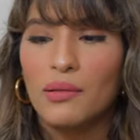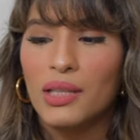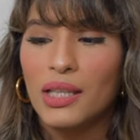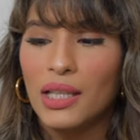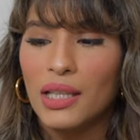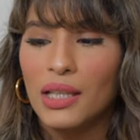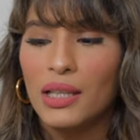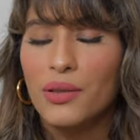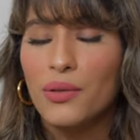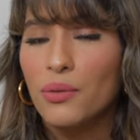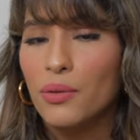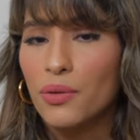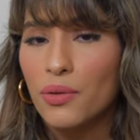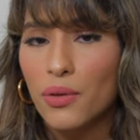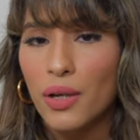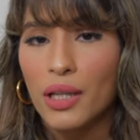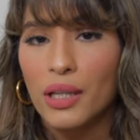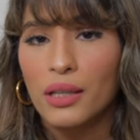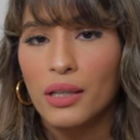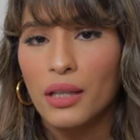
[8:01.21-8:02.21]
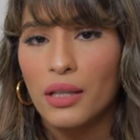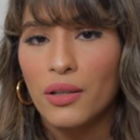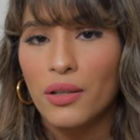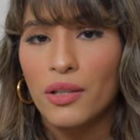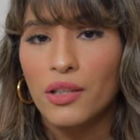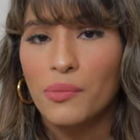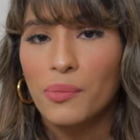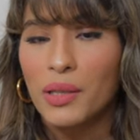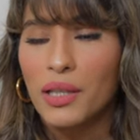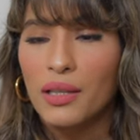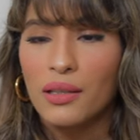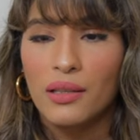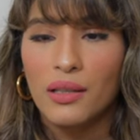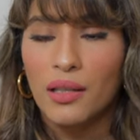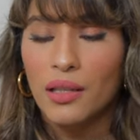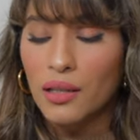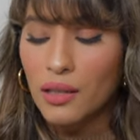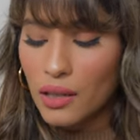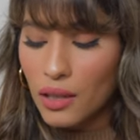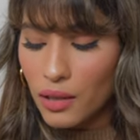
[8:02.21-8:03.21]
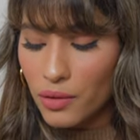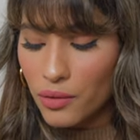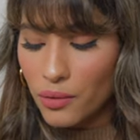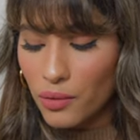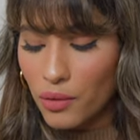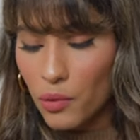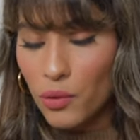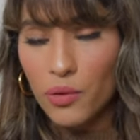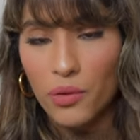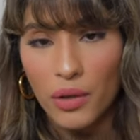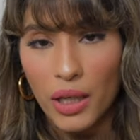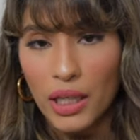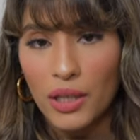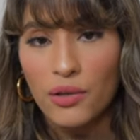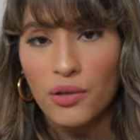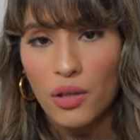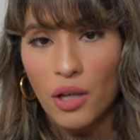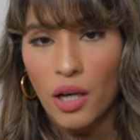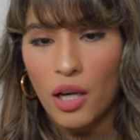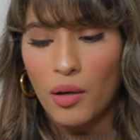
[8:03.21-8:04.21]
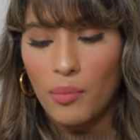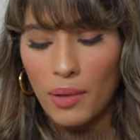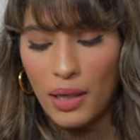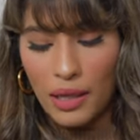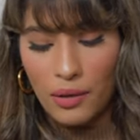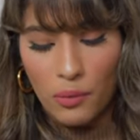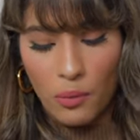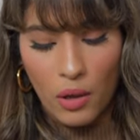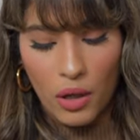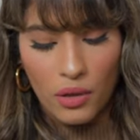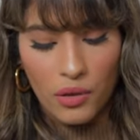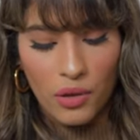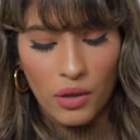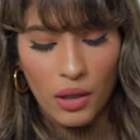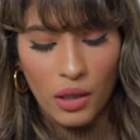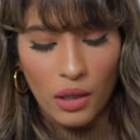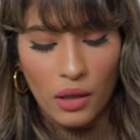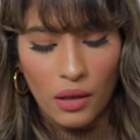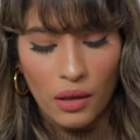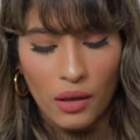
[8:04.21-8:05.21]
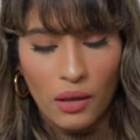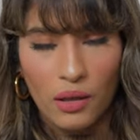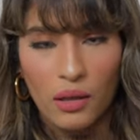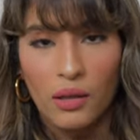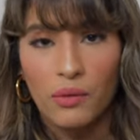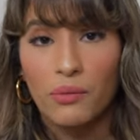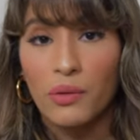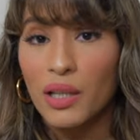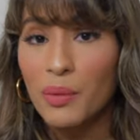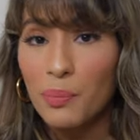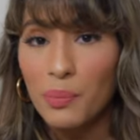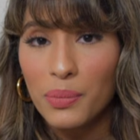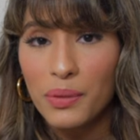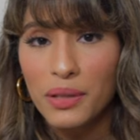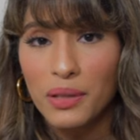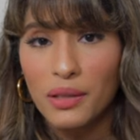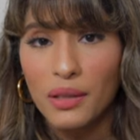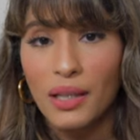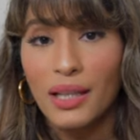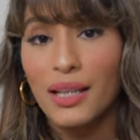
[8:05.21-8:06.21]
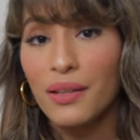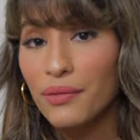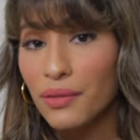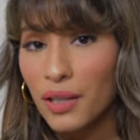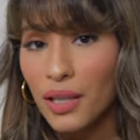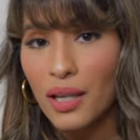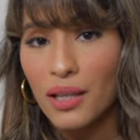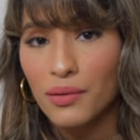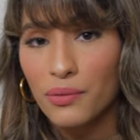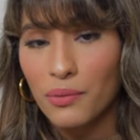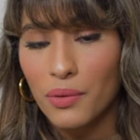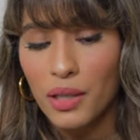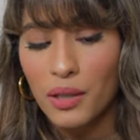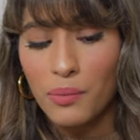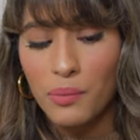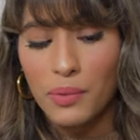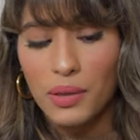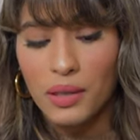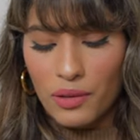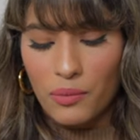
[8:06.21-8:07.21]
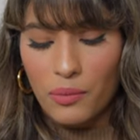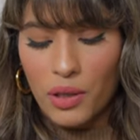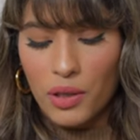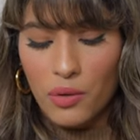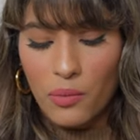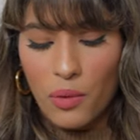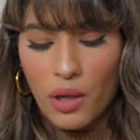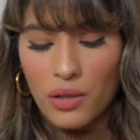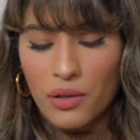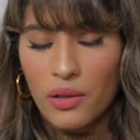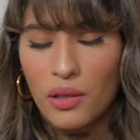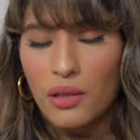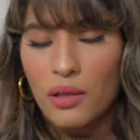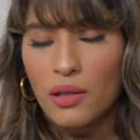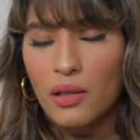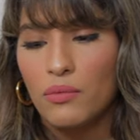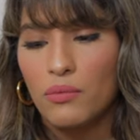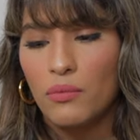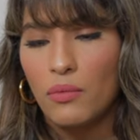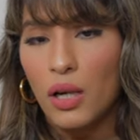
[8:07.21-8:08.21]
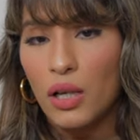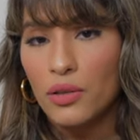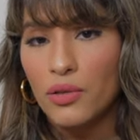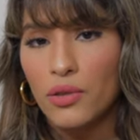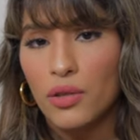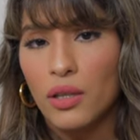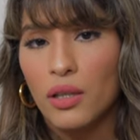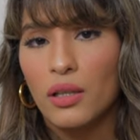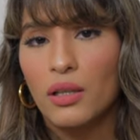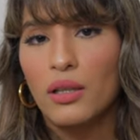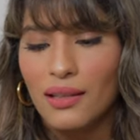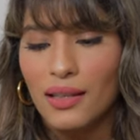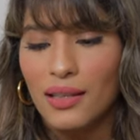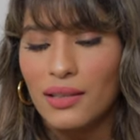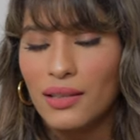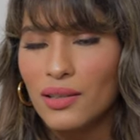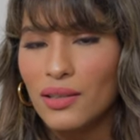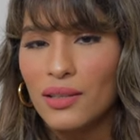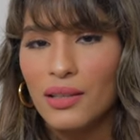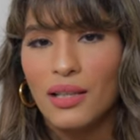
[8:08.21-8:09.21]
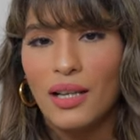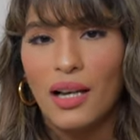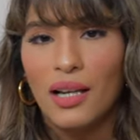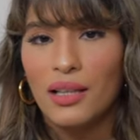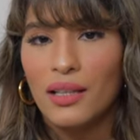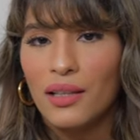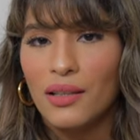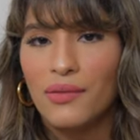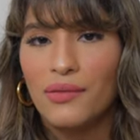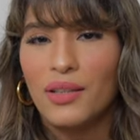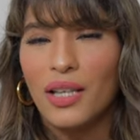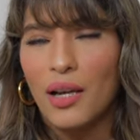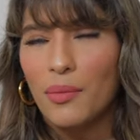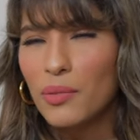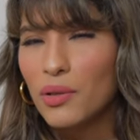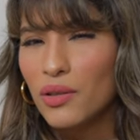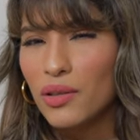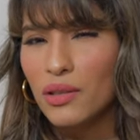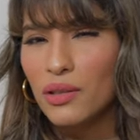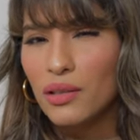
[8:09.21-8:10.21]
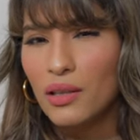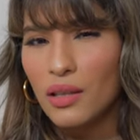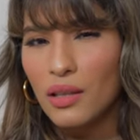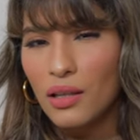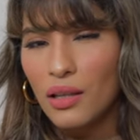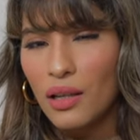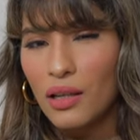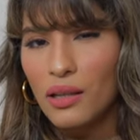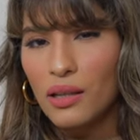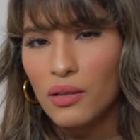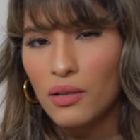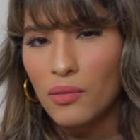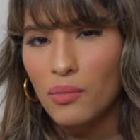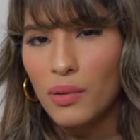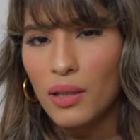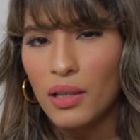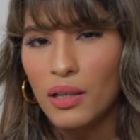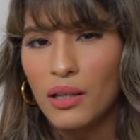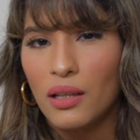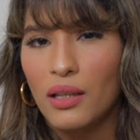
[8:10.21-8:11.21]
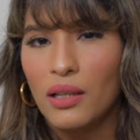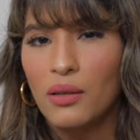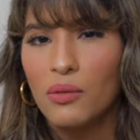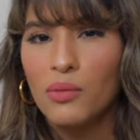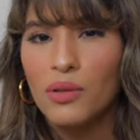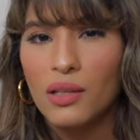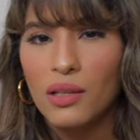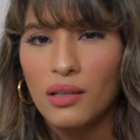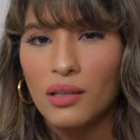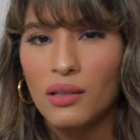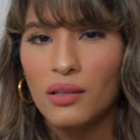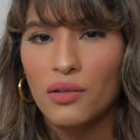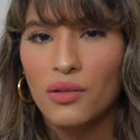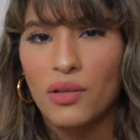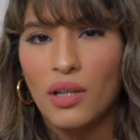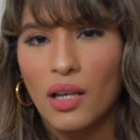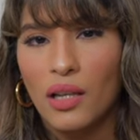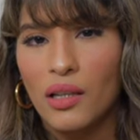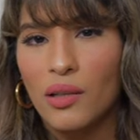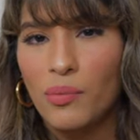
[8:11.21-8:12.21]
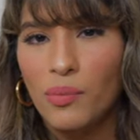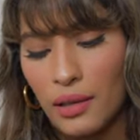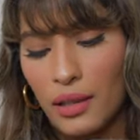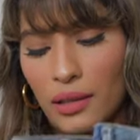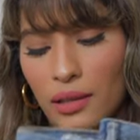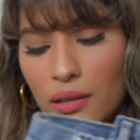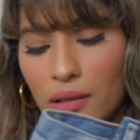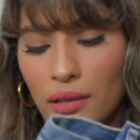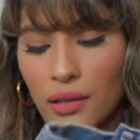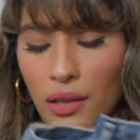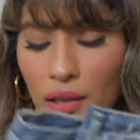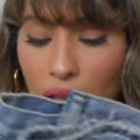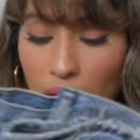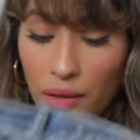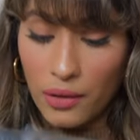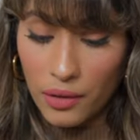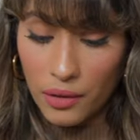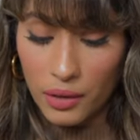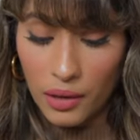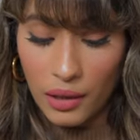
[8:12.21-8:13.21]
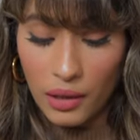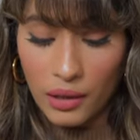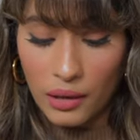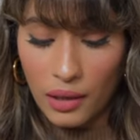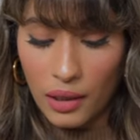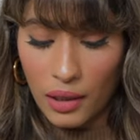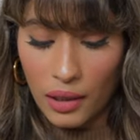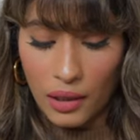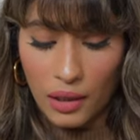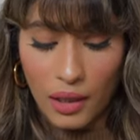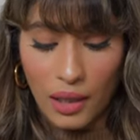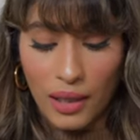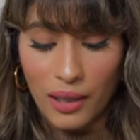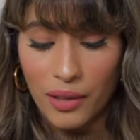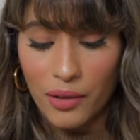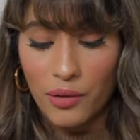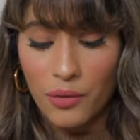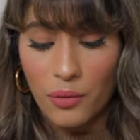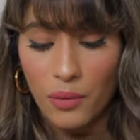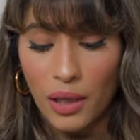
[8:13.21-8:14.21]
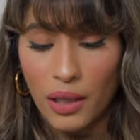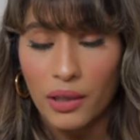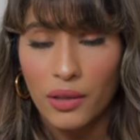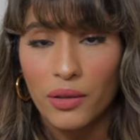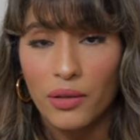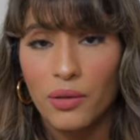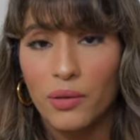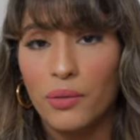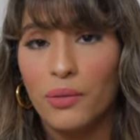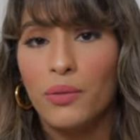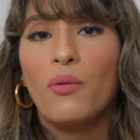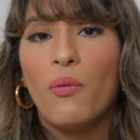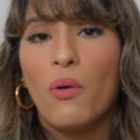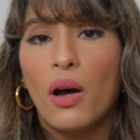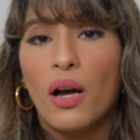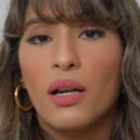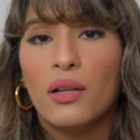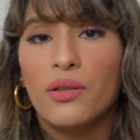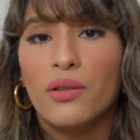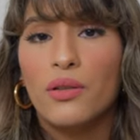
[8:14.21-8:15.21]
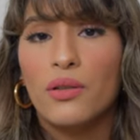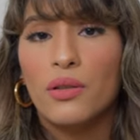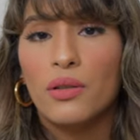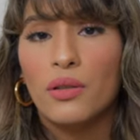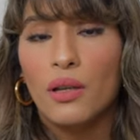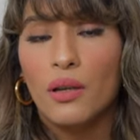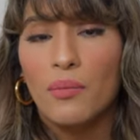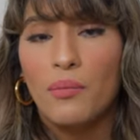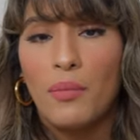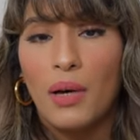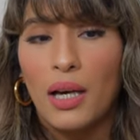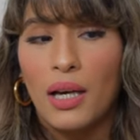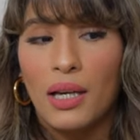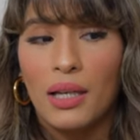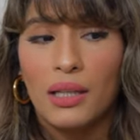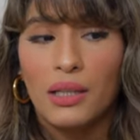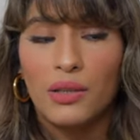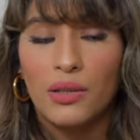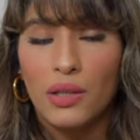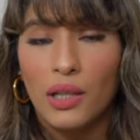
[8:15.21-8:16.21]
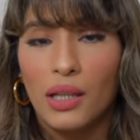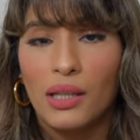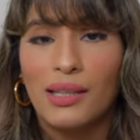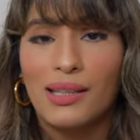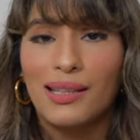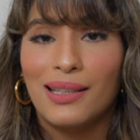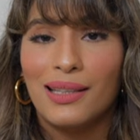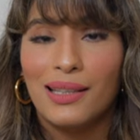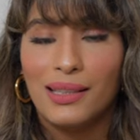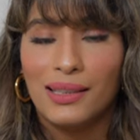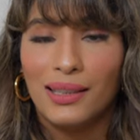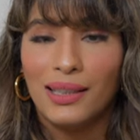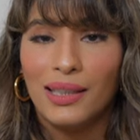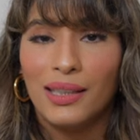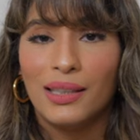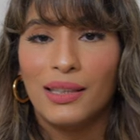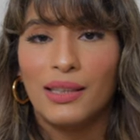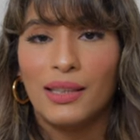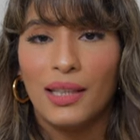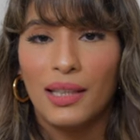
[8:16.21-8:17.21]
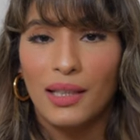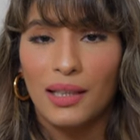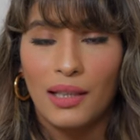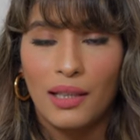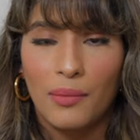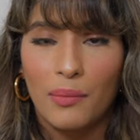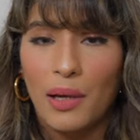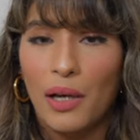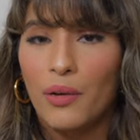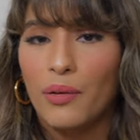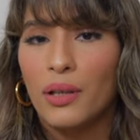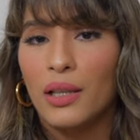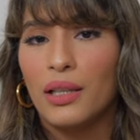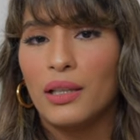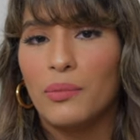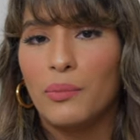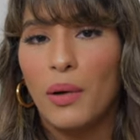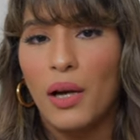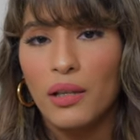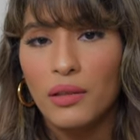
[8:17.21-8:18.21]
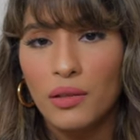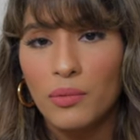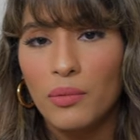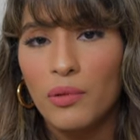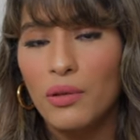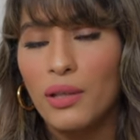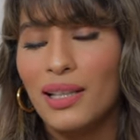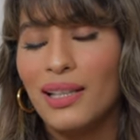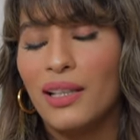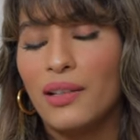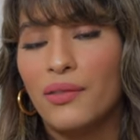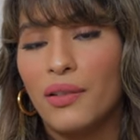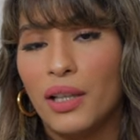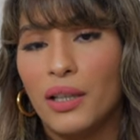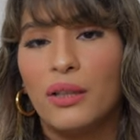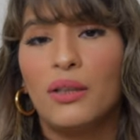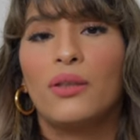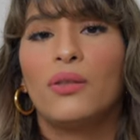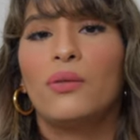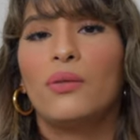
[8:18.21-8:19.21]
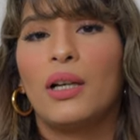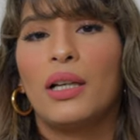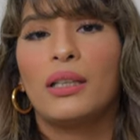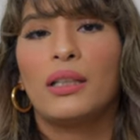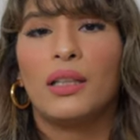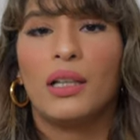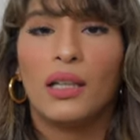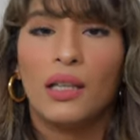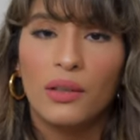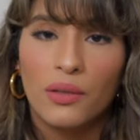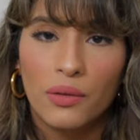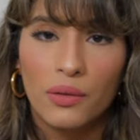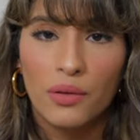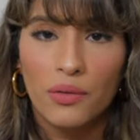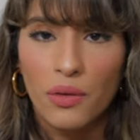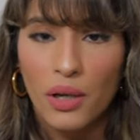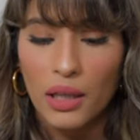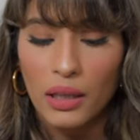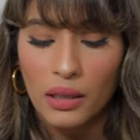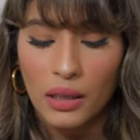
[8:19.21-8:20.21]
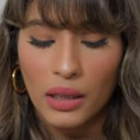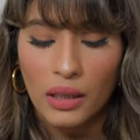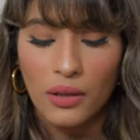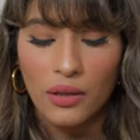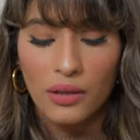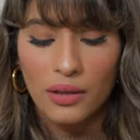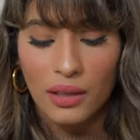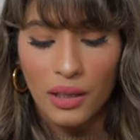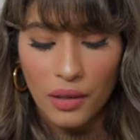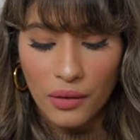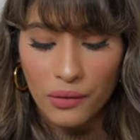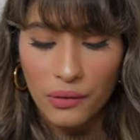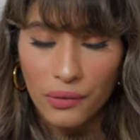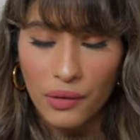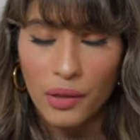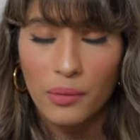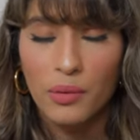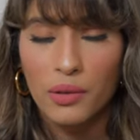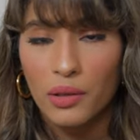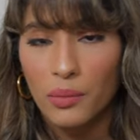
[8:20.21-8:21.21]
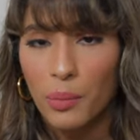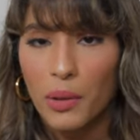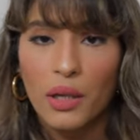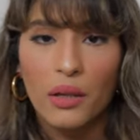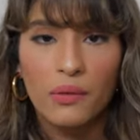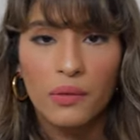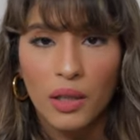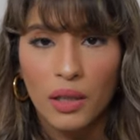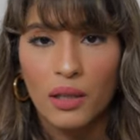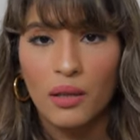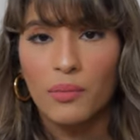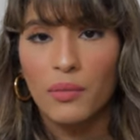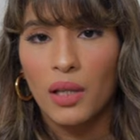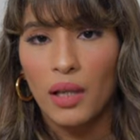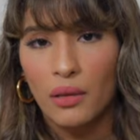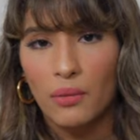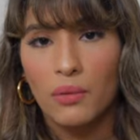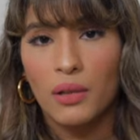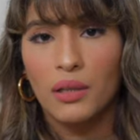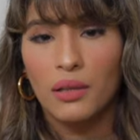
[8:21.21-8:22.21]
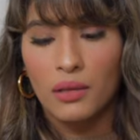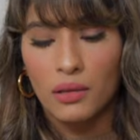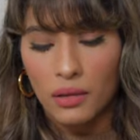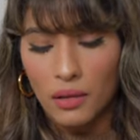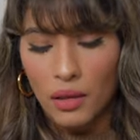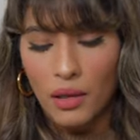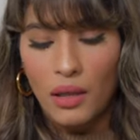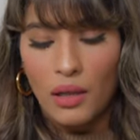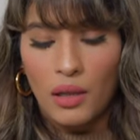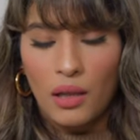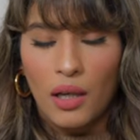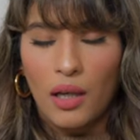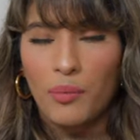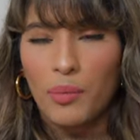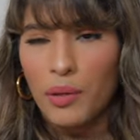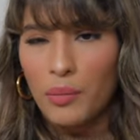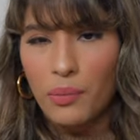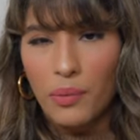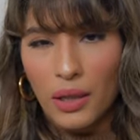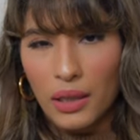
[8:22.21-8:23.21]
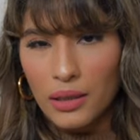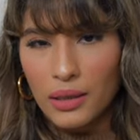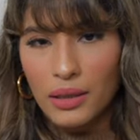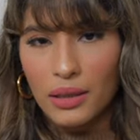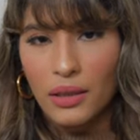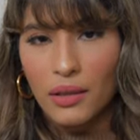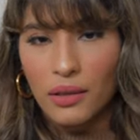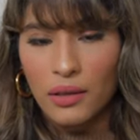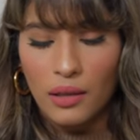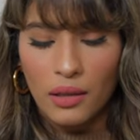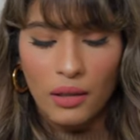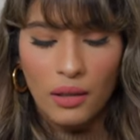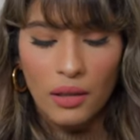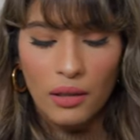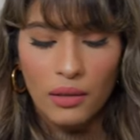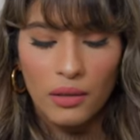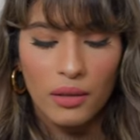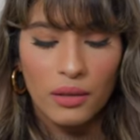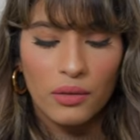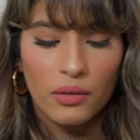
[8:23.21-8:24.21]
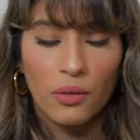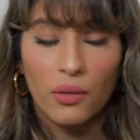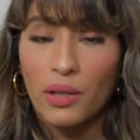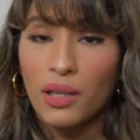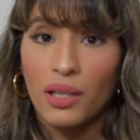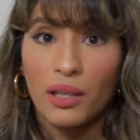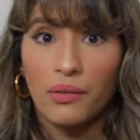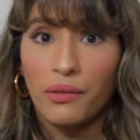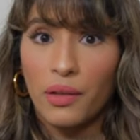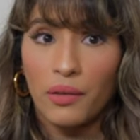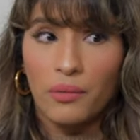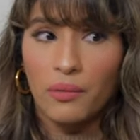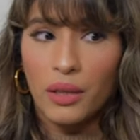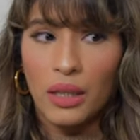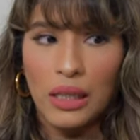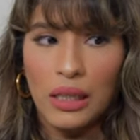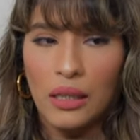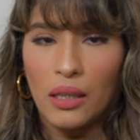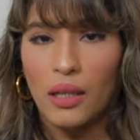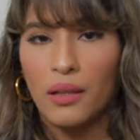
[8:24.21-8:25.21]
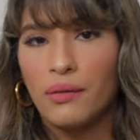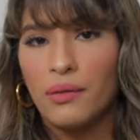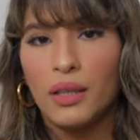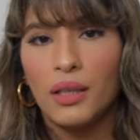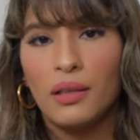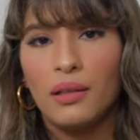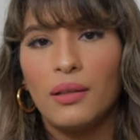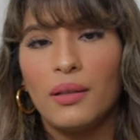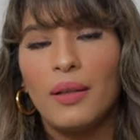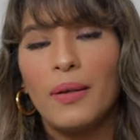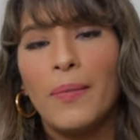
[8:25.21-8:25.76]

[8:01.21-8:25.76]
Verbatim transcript: take it to a dry cleaners because they're gonna do a great job at washing the rips if it has rips when you wash it on the washer it just kind of damages it a little bit and it loses the shape that's another thing that i try to wash my jeans the least amount as possible and if I do I take it to a dry cleaners if it was a pair of denim that was a bit pricier than others or if I really love it